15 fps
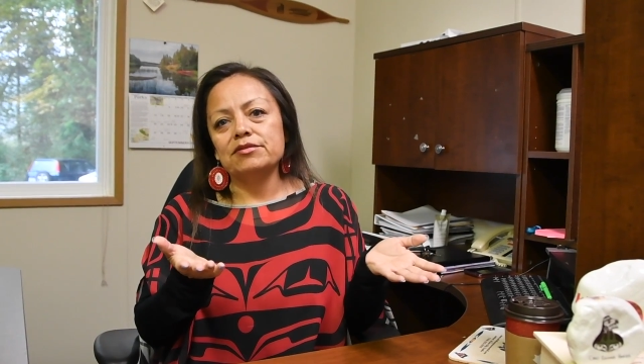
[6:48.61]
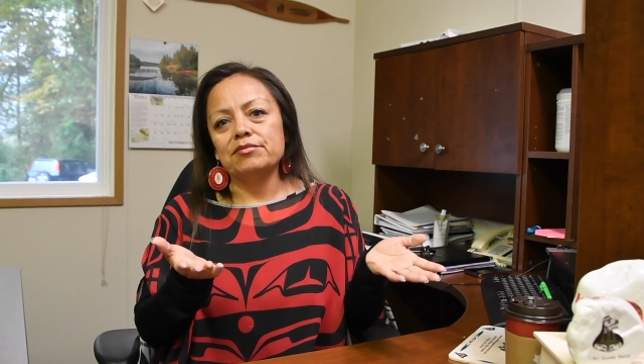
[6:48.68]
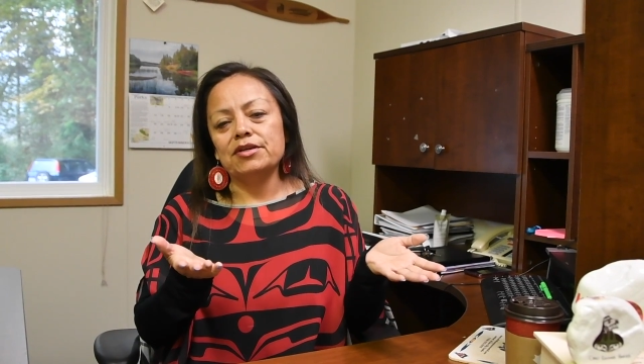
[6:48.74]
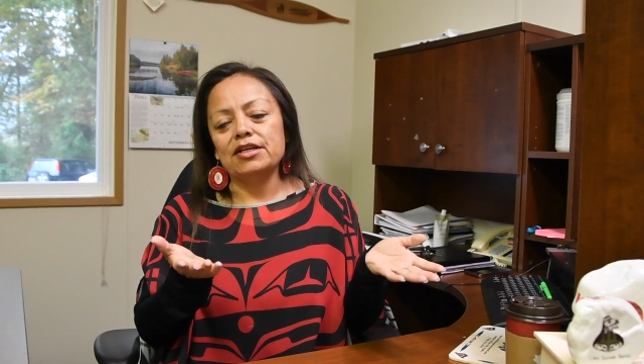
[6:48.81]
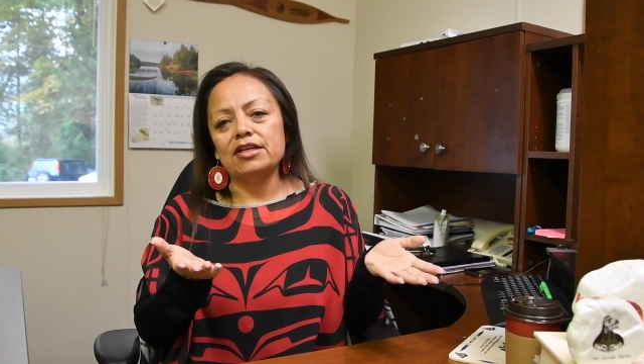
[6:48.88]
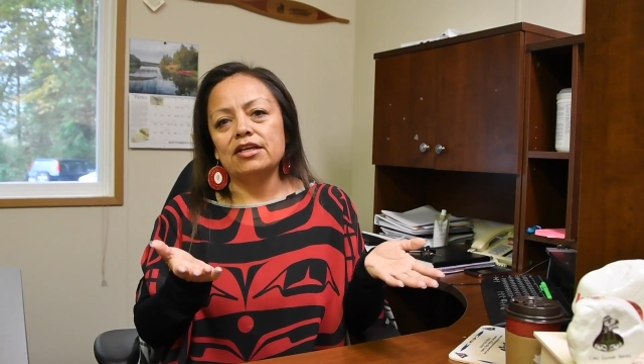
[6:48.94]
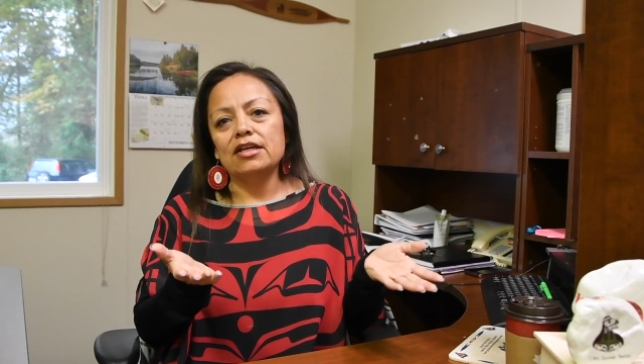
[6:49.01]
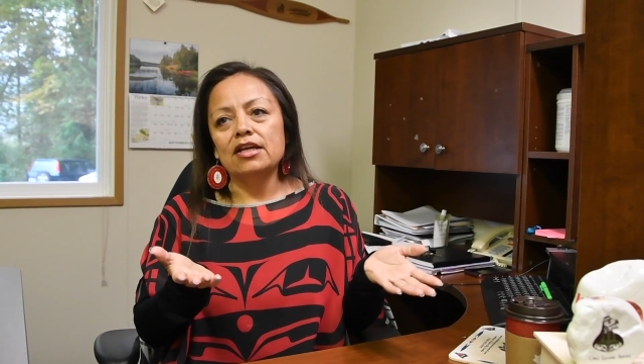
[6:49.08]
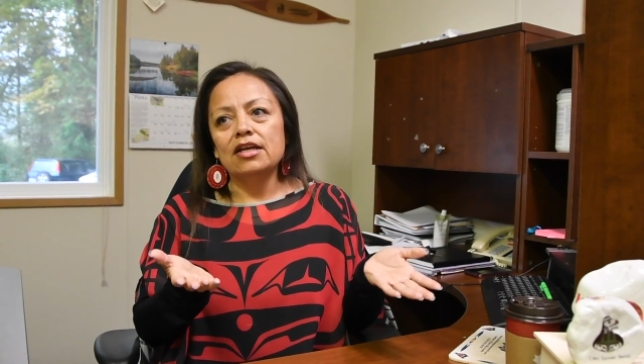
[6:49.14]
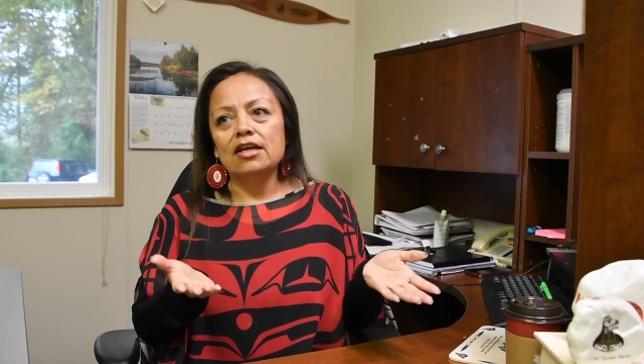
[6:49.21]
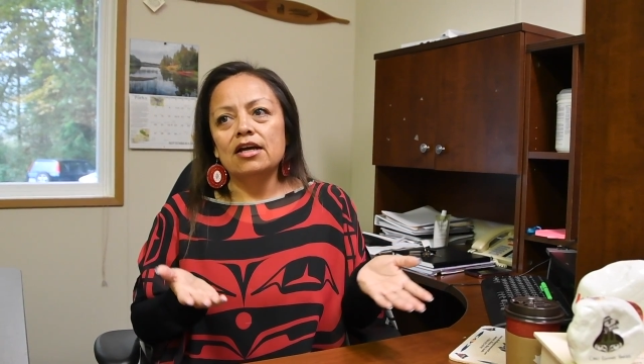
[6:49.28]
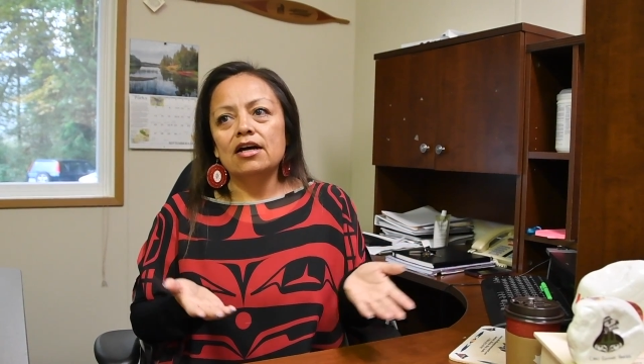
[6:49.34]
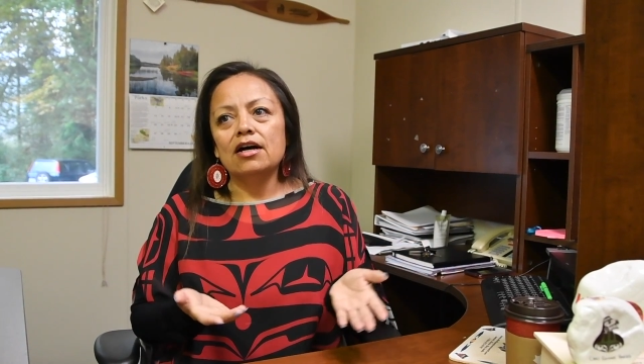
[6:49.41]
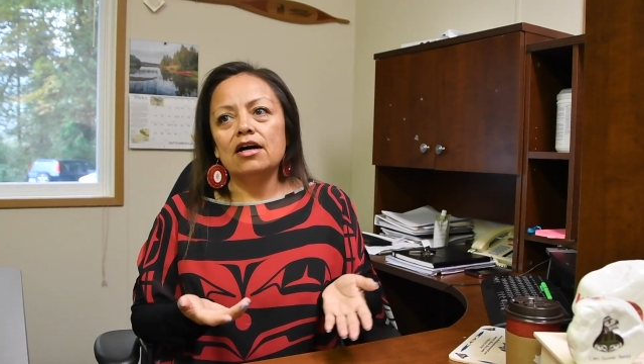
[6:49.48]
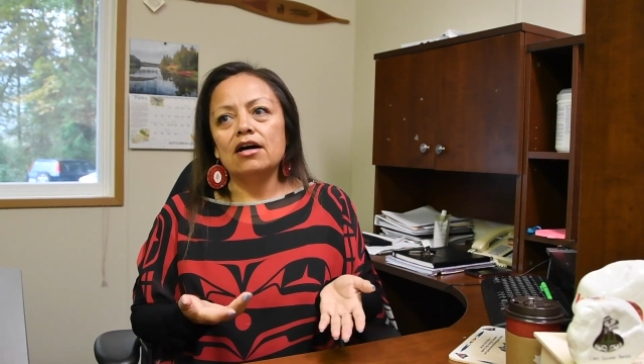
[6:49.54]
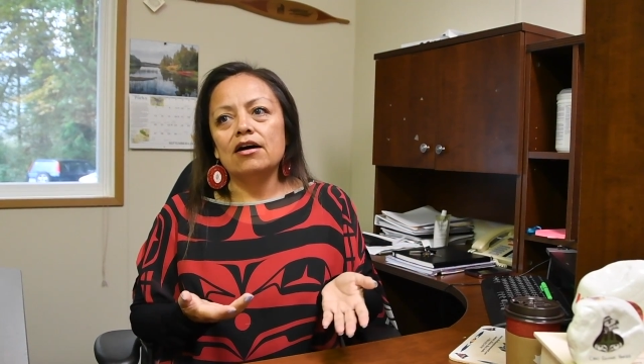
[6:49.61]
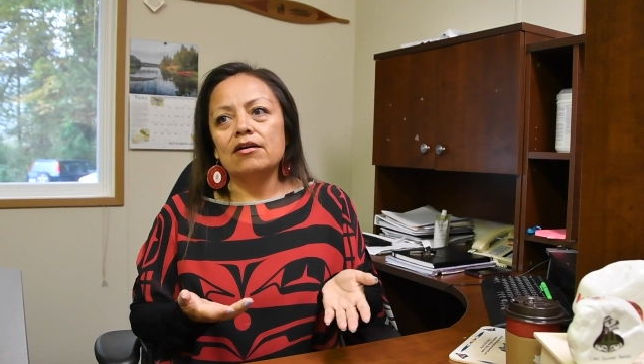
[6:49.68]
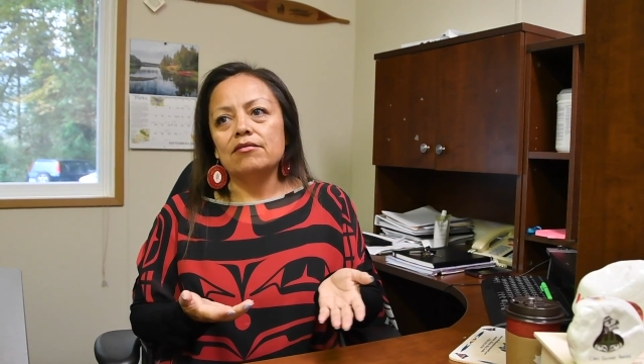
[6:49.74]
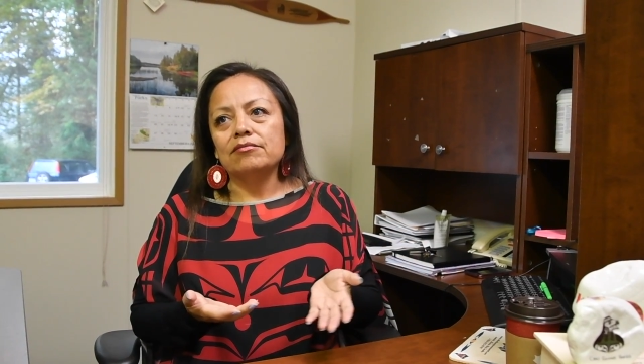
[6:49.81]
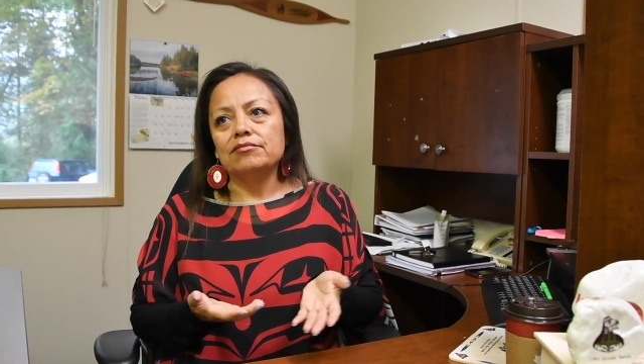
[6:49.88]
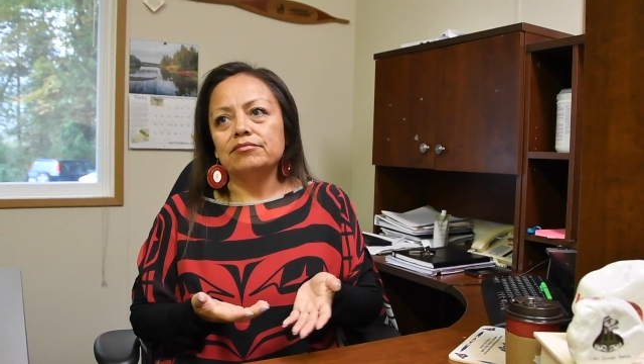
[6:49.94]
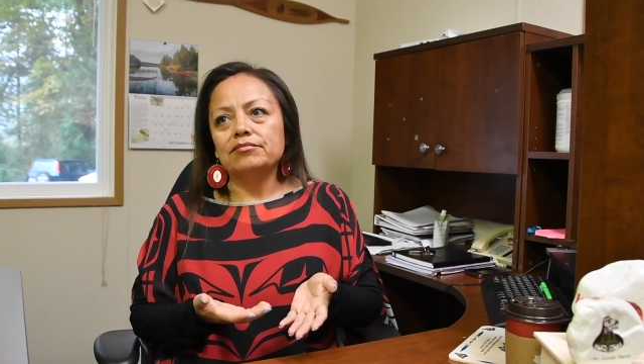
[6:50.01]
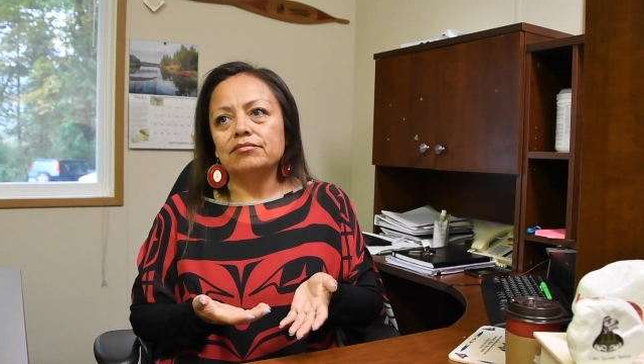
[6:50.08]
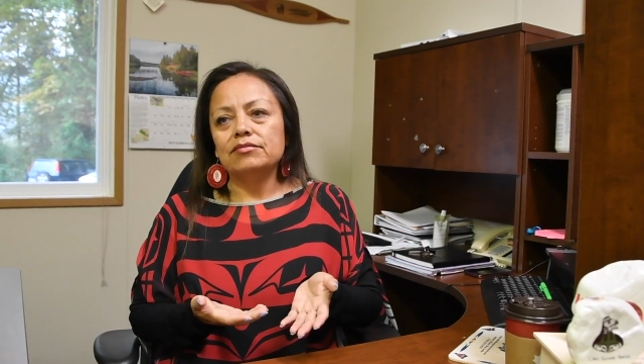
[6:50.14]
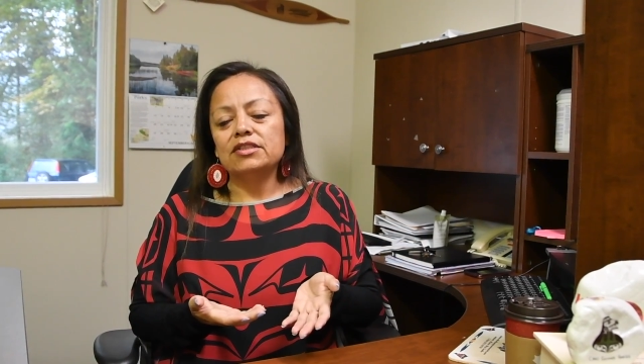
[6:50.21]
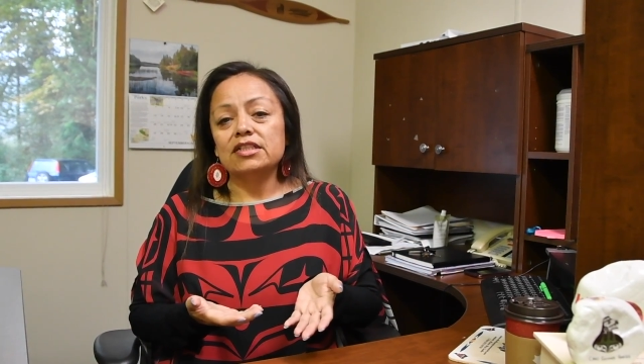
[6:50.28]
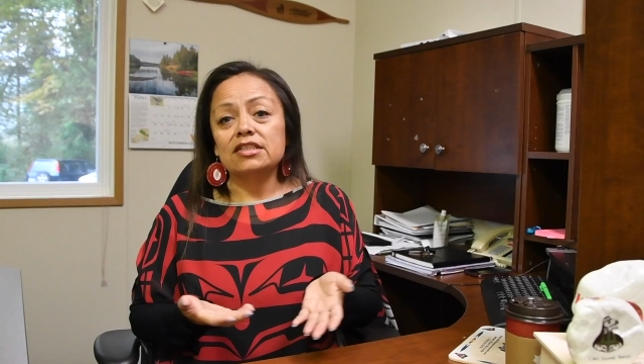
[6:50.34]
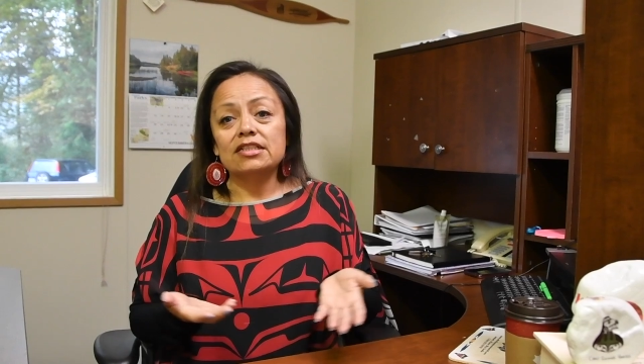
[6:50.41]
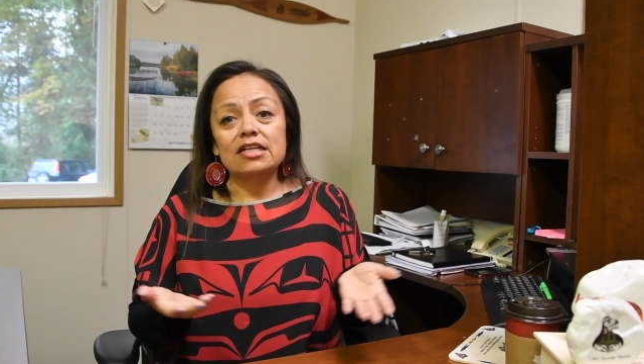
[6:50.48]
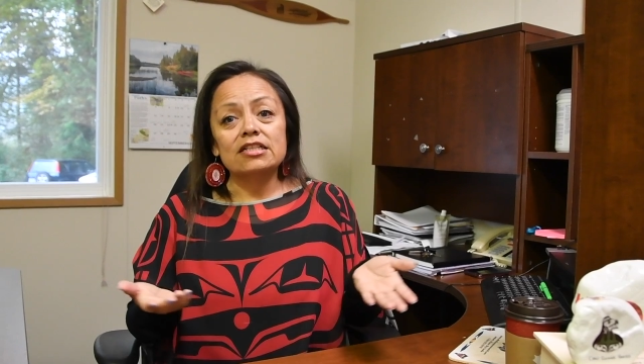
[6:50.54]
be
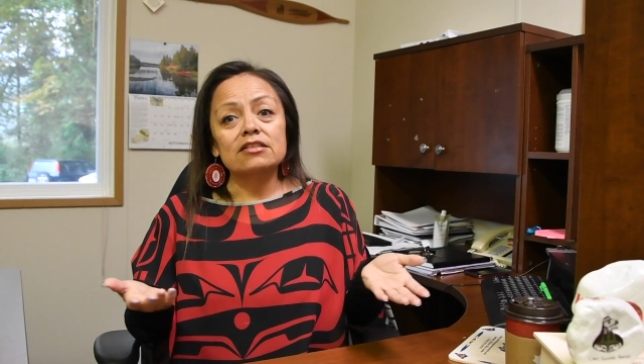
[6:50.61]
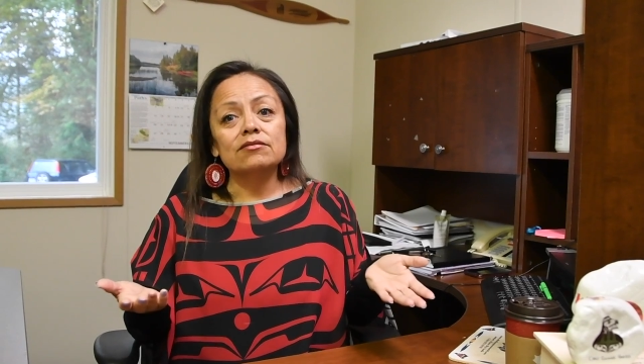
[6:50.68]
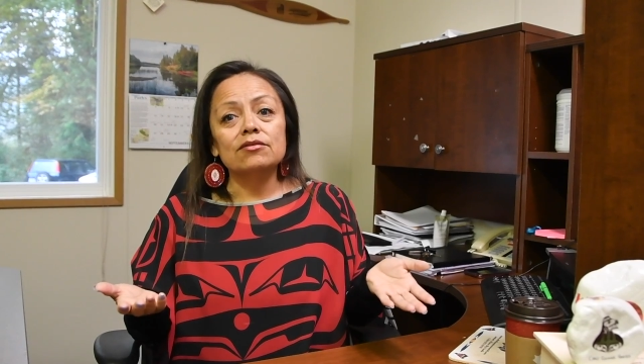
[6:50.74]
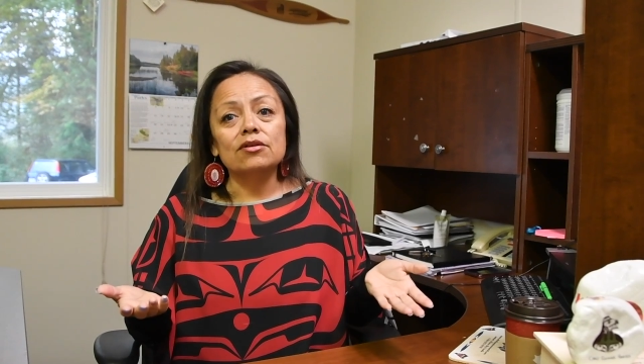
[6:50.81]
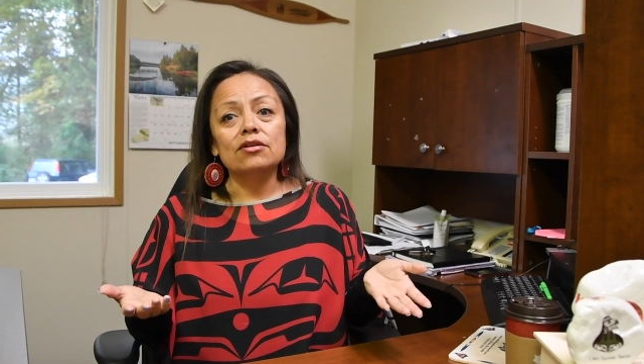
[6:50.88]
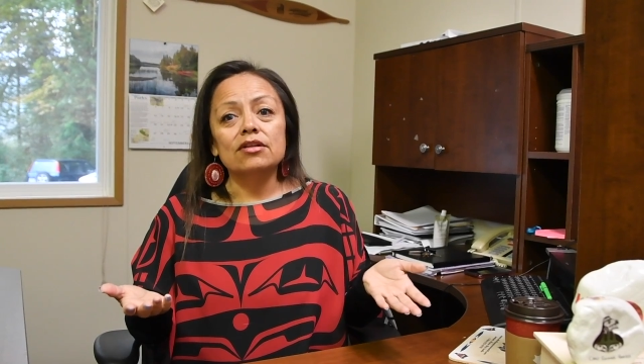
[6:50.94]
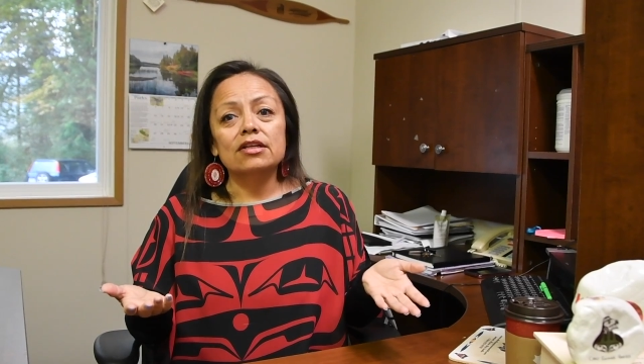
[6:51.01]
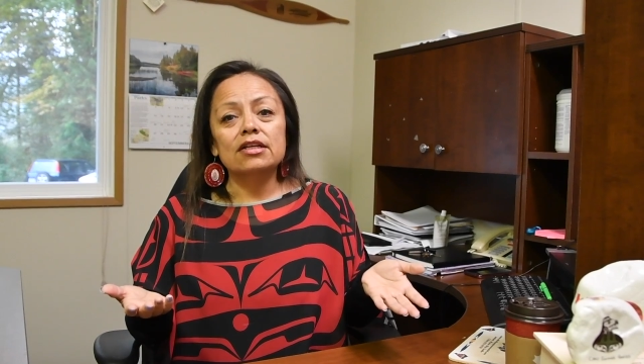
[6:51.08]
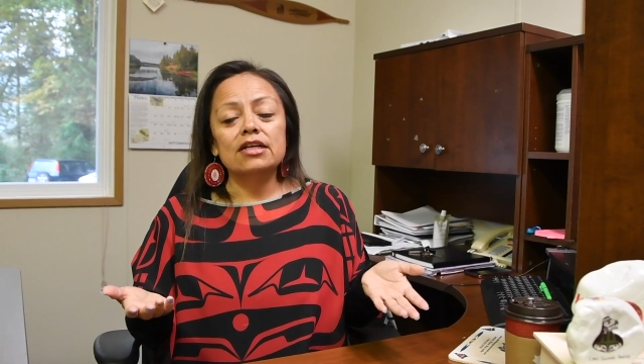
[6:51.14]
successful.